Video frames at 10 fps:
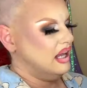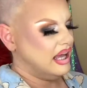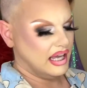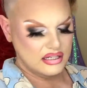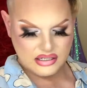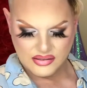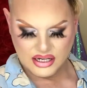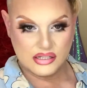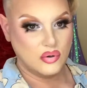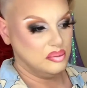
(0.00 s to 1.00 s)
and that
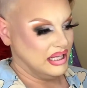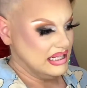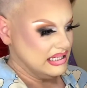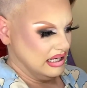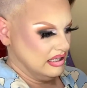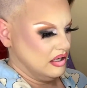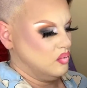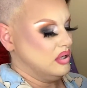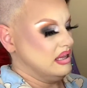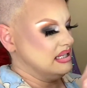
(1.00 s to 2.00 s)
is what blends in
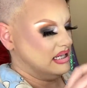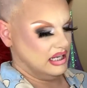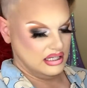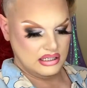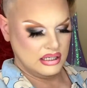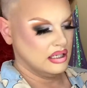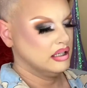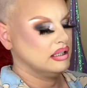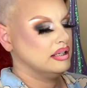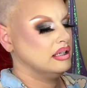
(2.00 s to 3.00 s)
with the skin
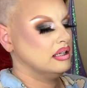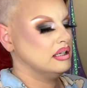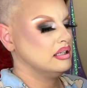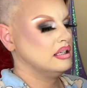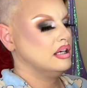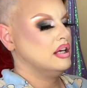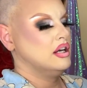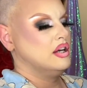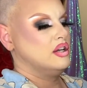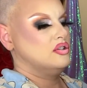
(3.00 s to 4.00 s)

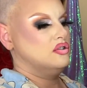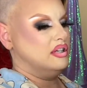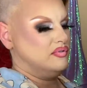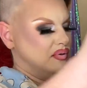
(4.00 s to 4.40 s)
to give you